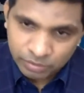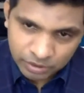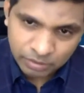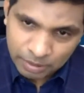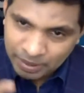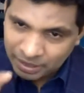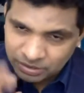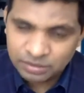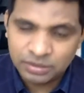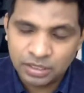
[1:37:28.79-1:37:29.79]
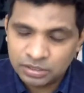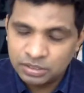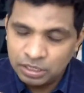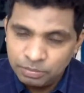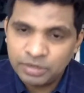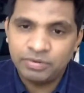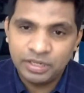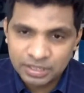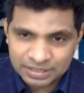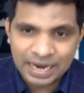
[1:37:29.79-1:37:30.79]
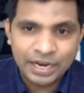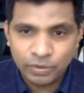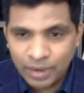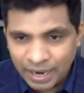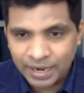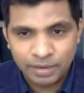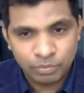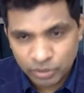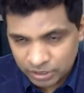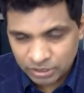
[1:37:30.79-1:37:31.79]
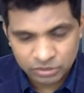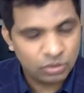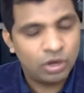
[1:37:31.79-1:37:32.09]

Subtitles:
maybe as this in between the slide you add and put it as,